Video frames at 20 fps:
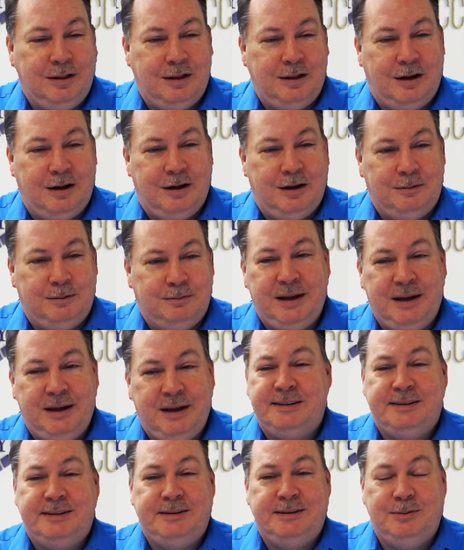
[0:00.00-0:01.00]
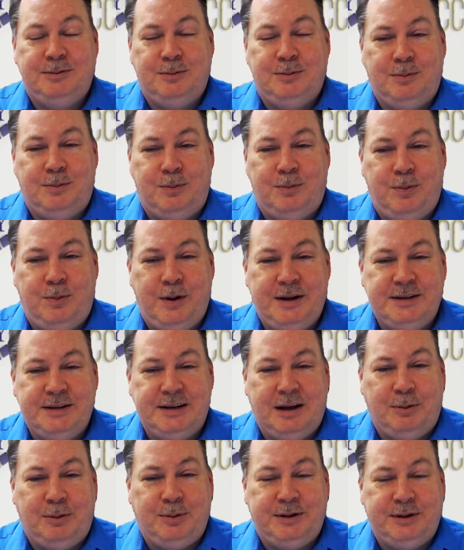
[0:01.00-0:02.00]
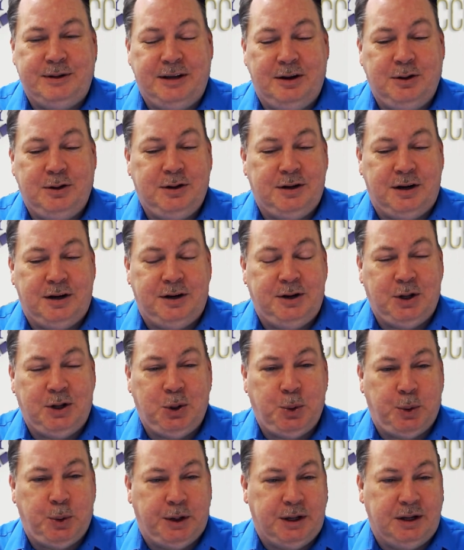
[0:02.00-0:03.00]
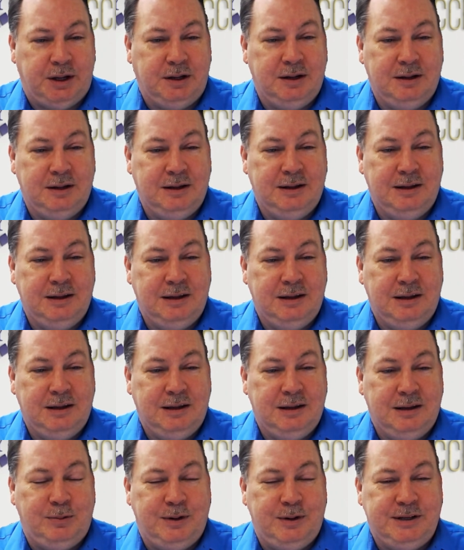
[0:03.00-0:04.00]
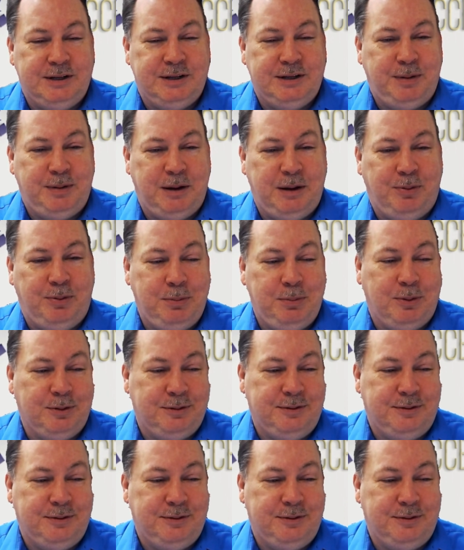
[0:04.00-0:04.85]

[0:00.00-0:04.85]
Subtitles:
Well, the biggest reason I would tell you to do it, which few